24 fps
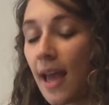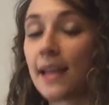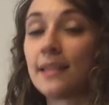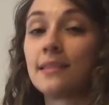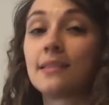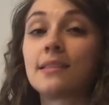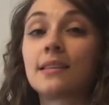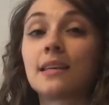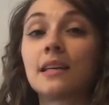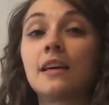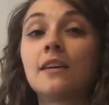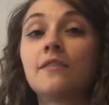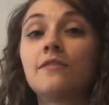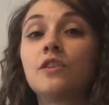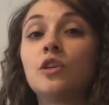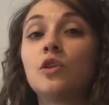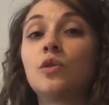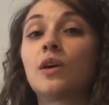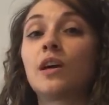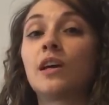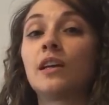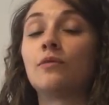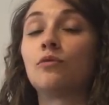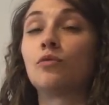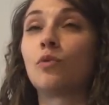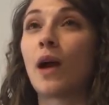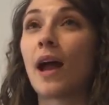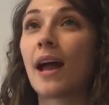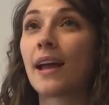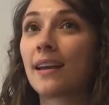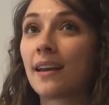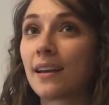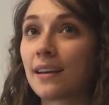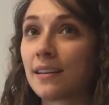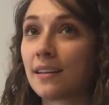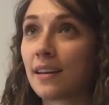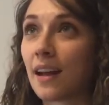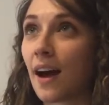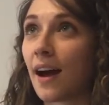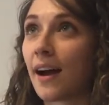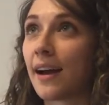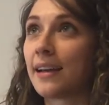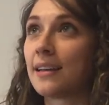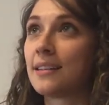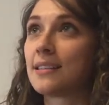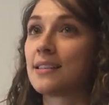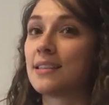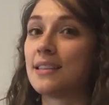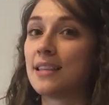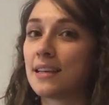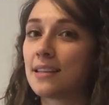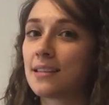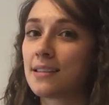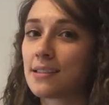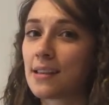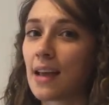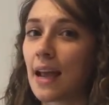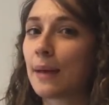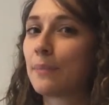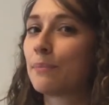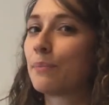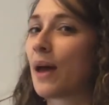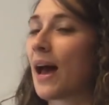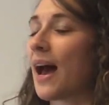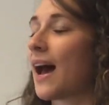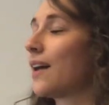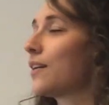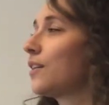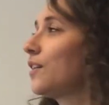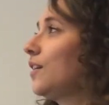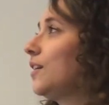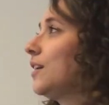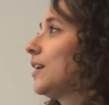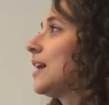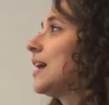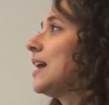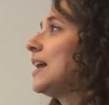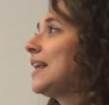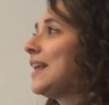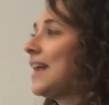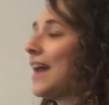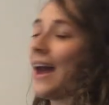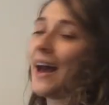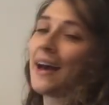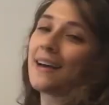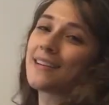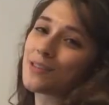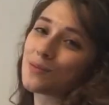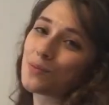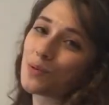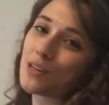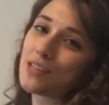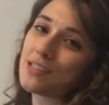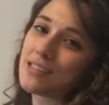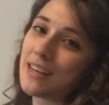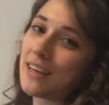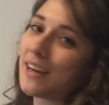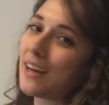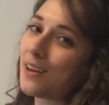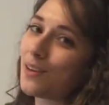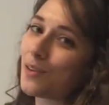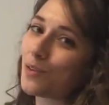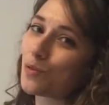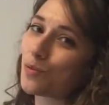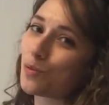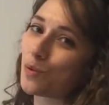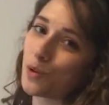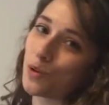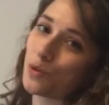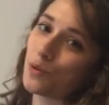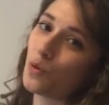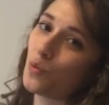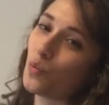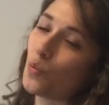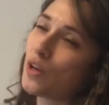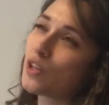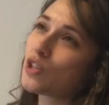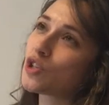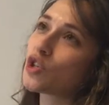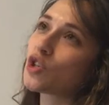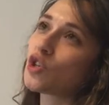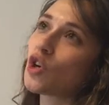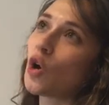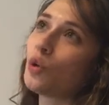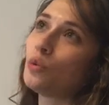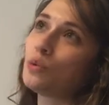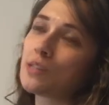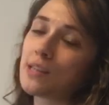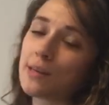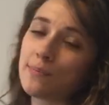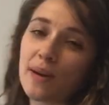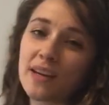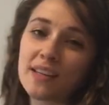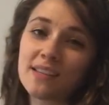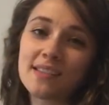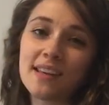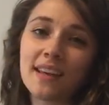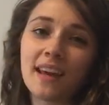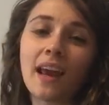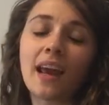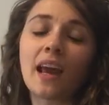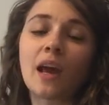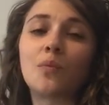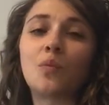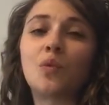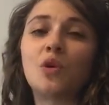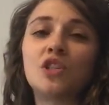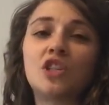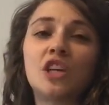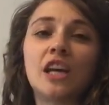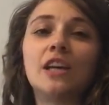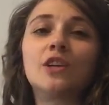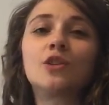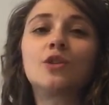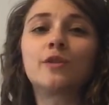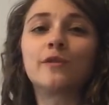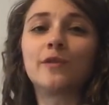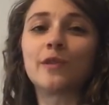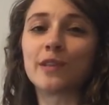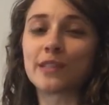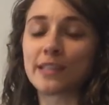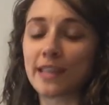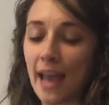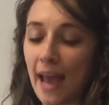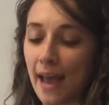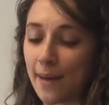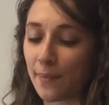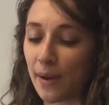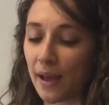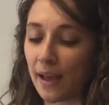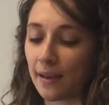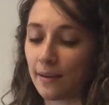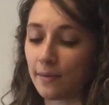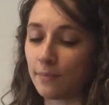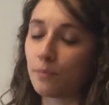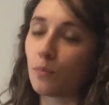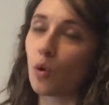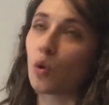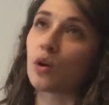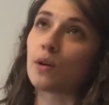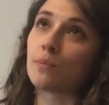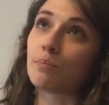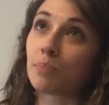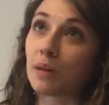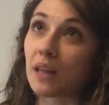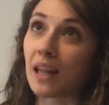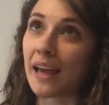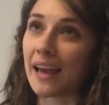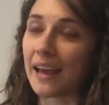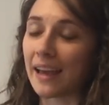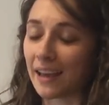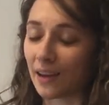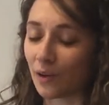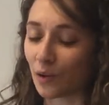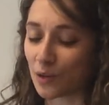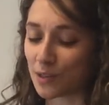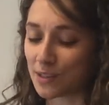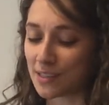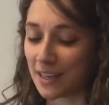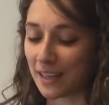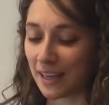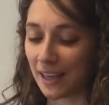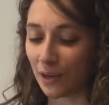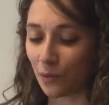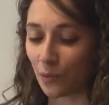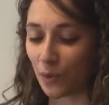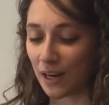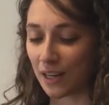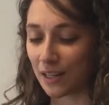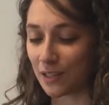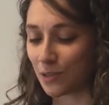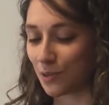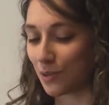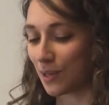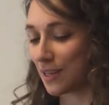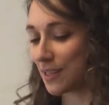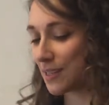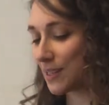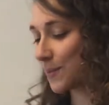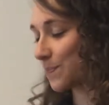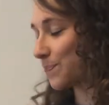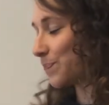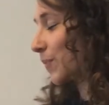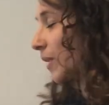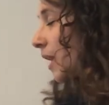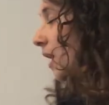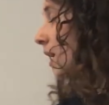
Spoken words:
and see if you can recognize this same pattern as we're singing through. Which notes am I singing and which intervals am I or playing or singing when I do this?